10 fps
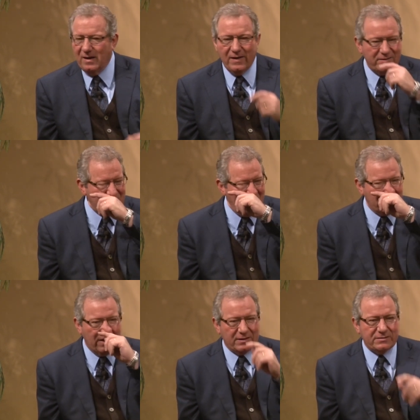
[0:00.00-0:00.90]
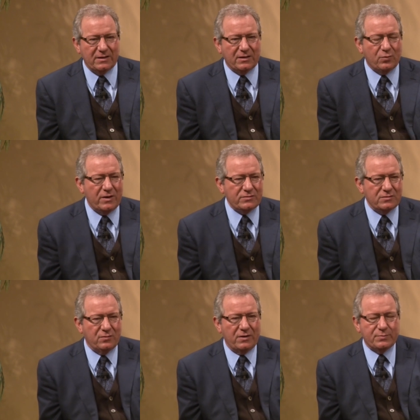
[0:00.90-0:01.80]
Now, that sounds like a silly
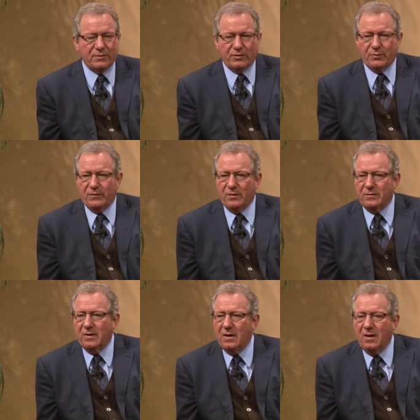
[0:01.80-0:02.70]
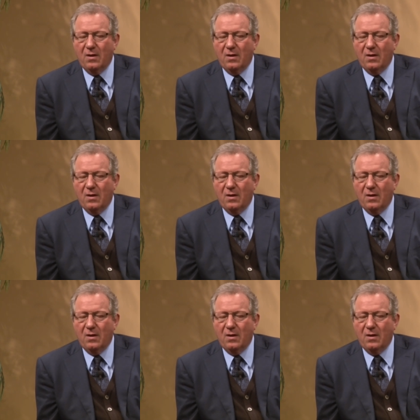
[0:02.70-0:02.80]
question to us because we've heard,